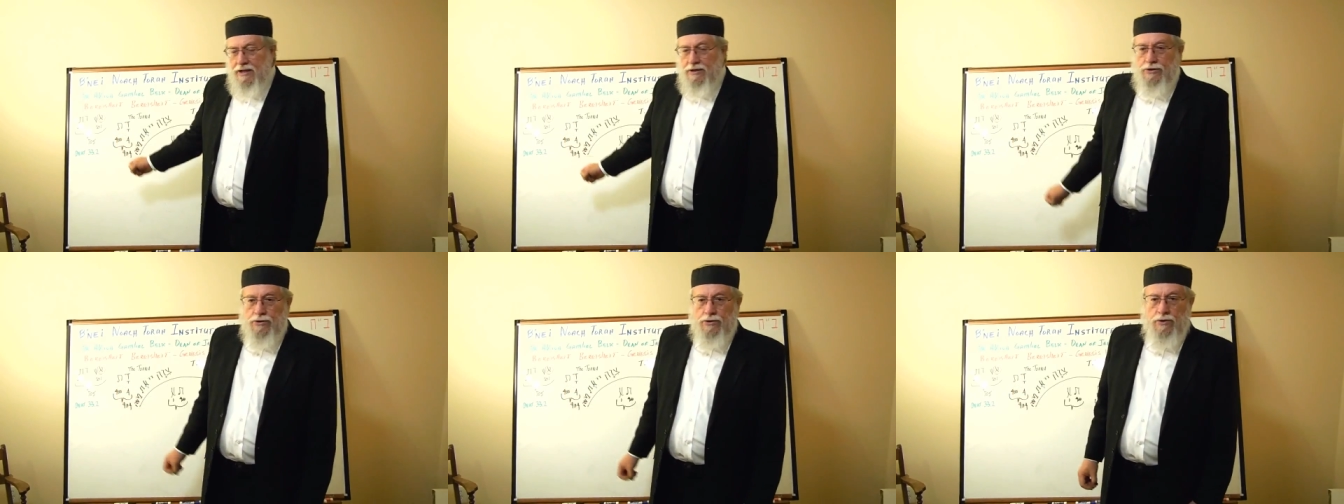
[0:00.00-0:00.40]

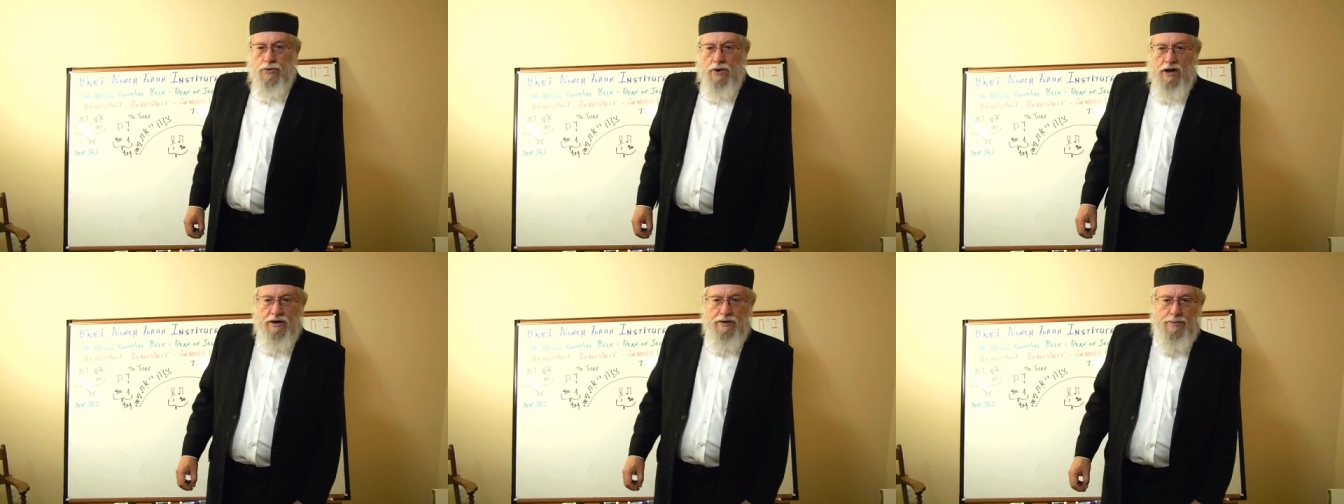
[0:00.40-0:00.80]
in
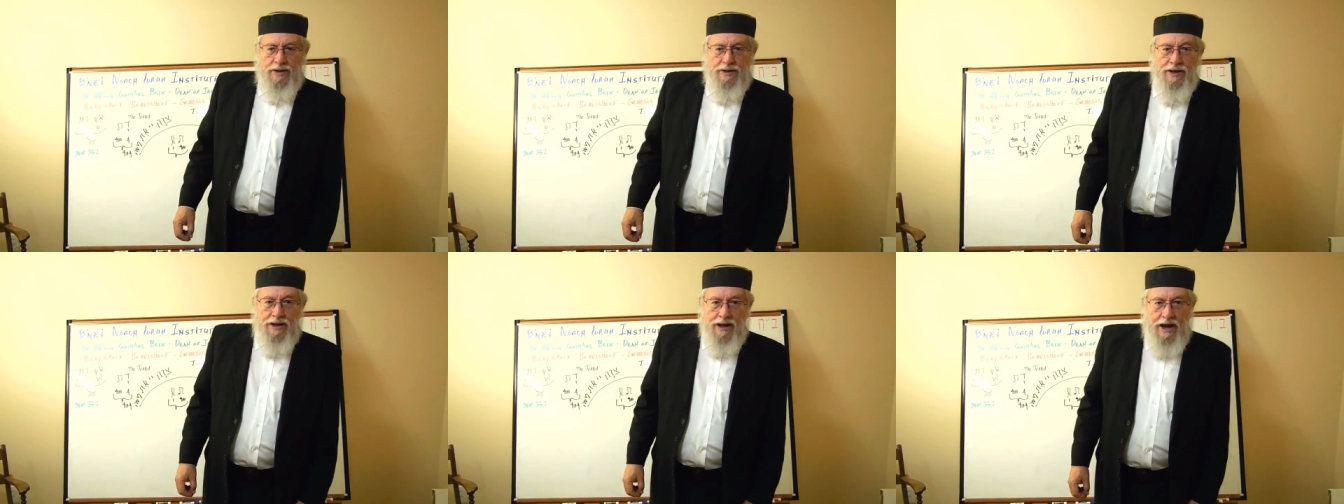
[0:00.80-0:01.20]

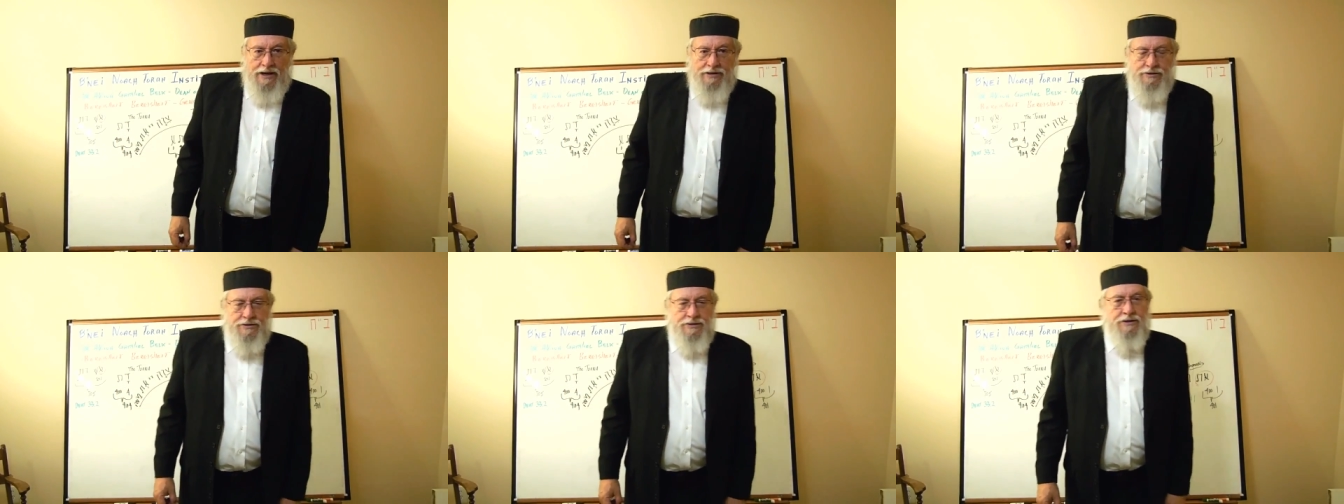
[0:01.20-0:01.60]
Deuteronomy, the
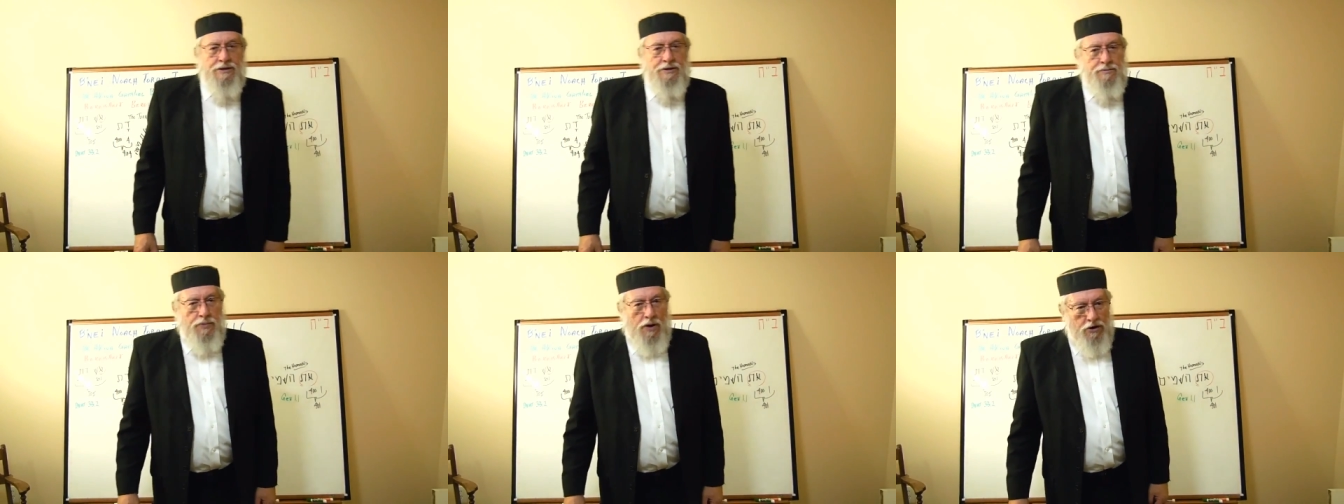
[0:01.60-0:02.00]

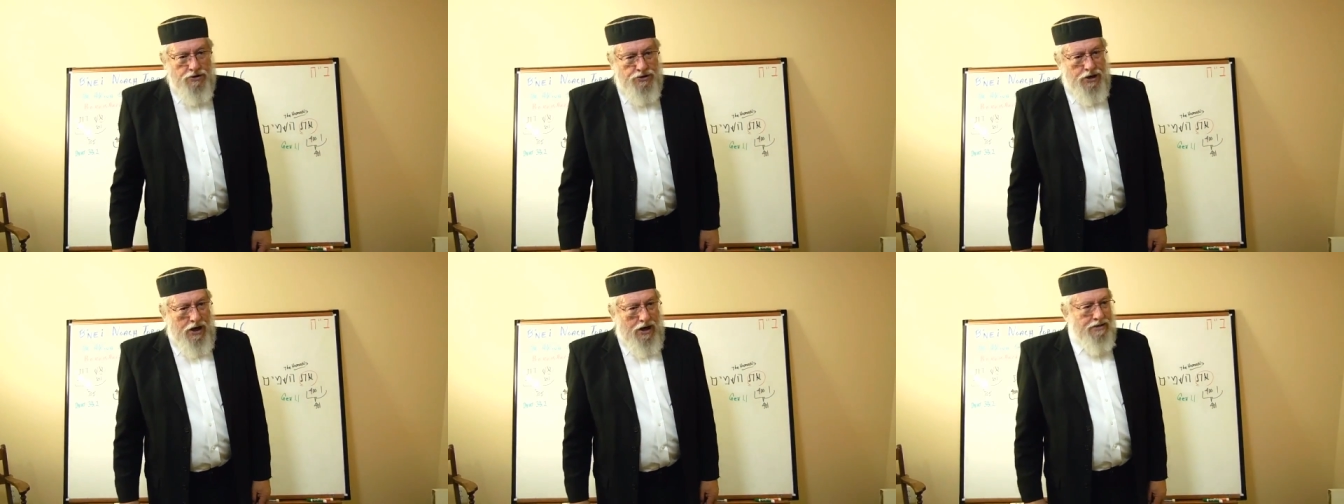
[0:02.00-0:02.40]
last
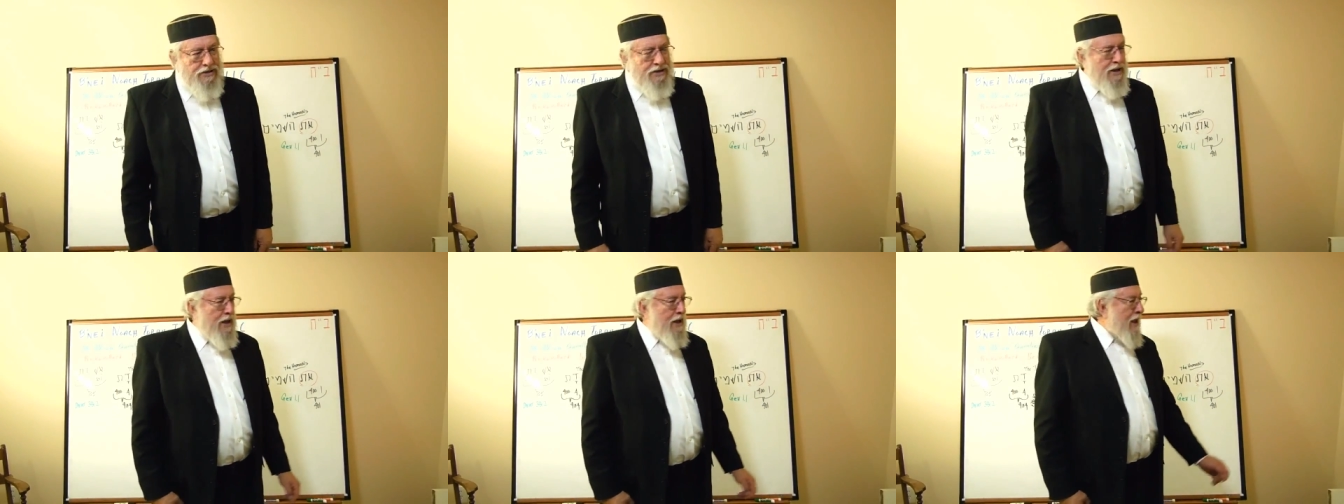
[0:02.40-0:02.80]

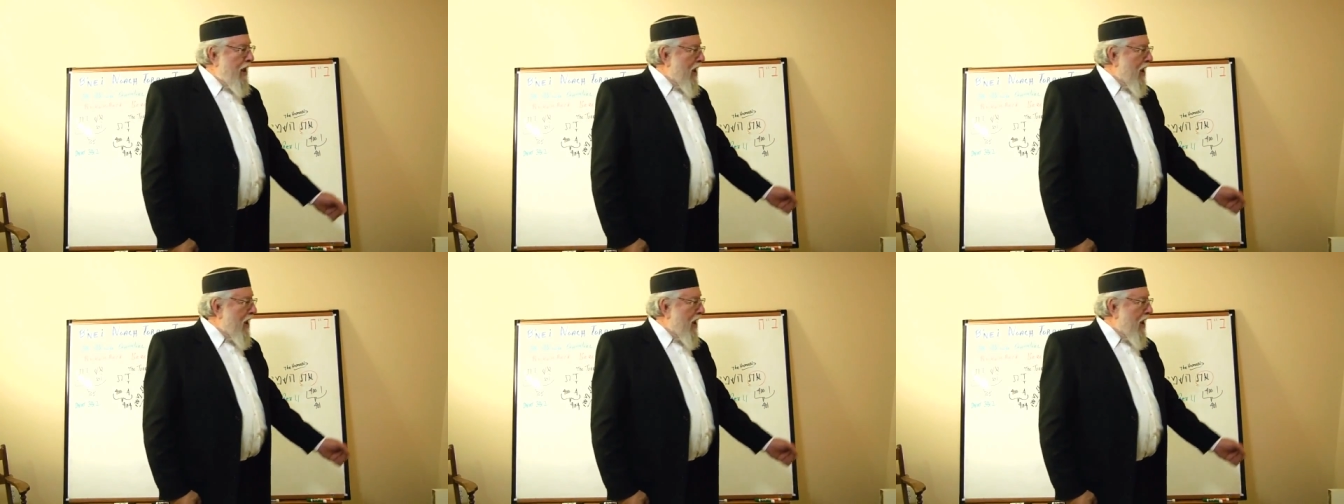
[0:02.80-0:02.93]
Parshat,